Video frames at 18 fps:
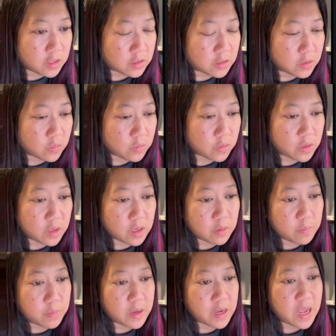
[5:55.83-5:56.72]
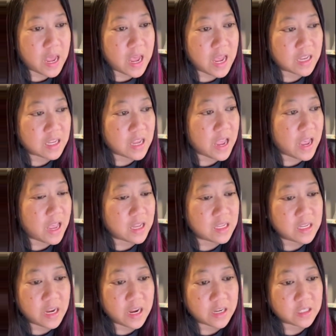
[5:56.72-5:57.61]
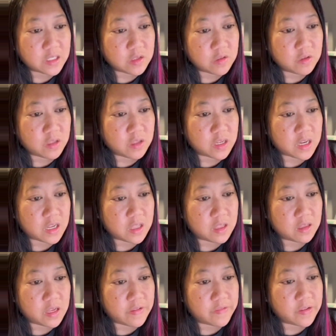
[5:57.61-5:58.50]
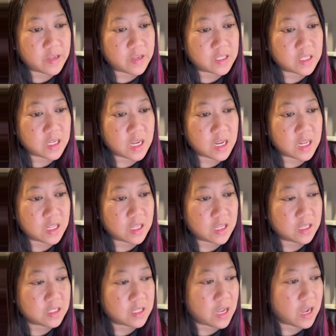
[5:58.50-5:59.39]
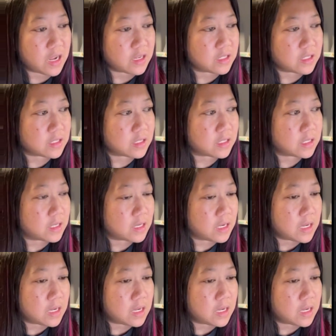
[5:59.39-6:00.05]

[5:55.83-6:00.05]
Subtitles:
So to add text, you click on the left-hand side and click text.